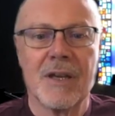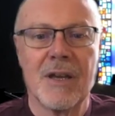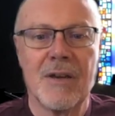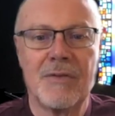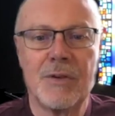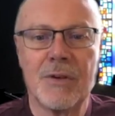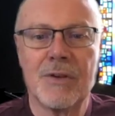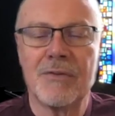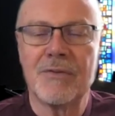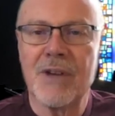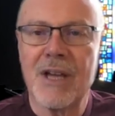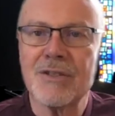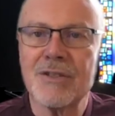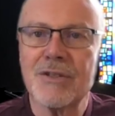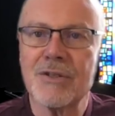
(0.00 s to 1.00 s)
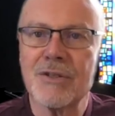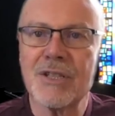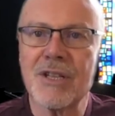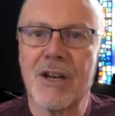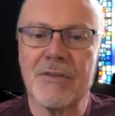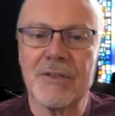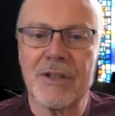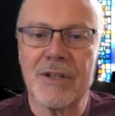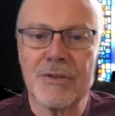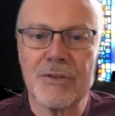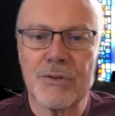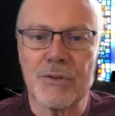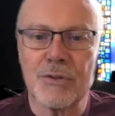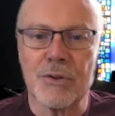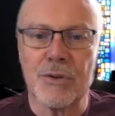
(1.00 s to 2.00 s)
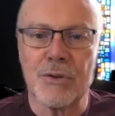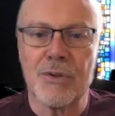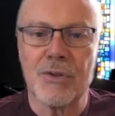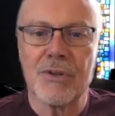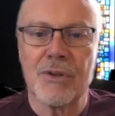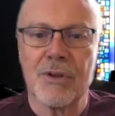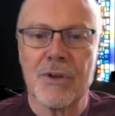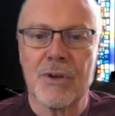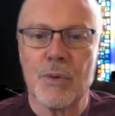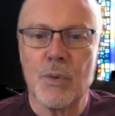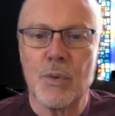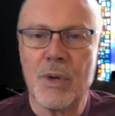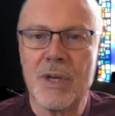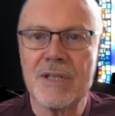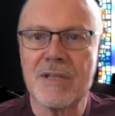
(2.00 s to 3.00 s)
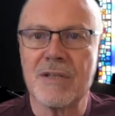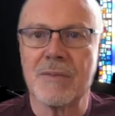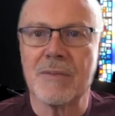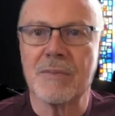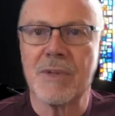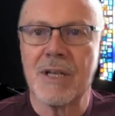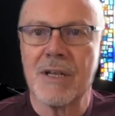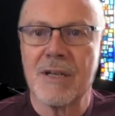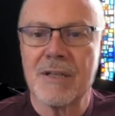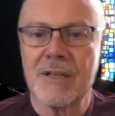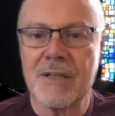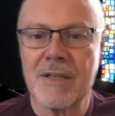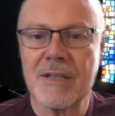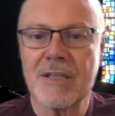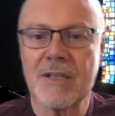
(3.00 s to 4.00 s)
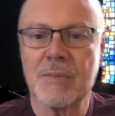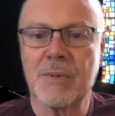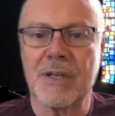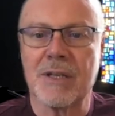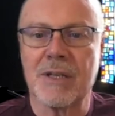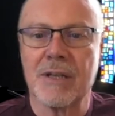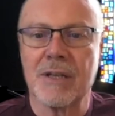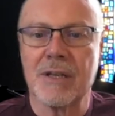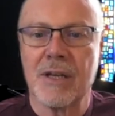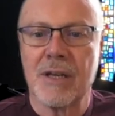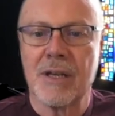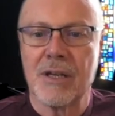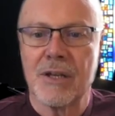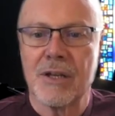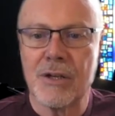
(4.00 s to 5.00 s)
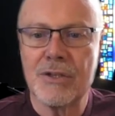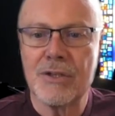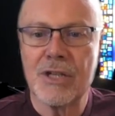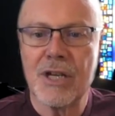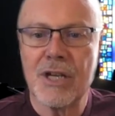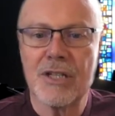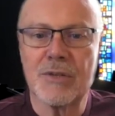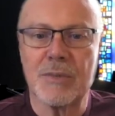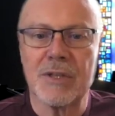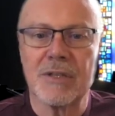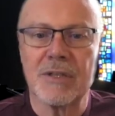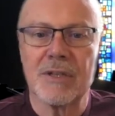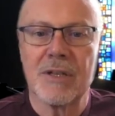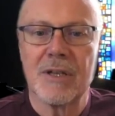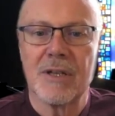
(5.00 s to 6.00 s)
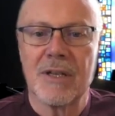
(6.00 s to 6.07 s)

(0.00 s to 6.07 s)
If you invest yourself in truth, wisdom, discipline, good judgment,